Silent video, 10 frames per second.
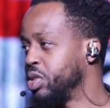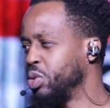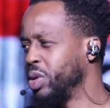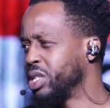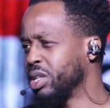
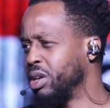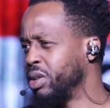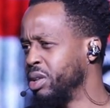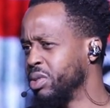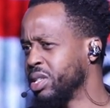Two weeks
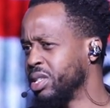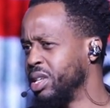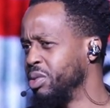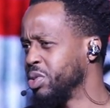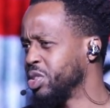ago, he was,
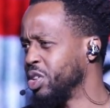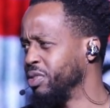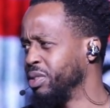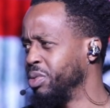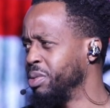he was
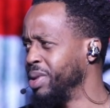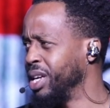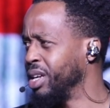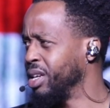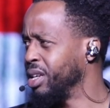serving with me.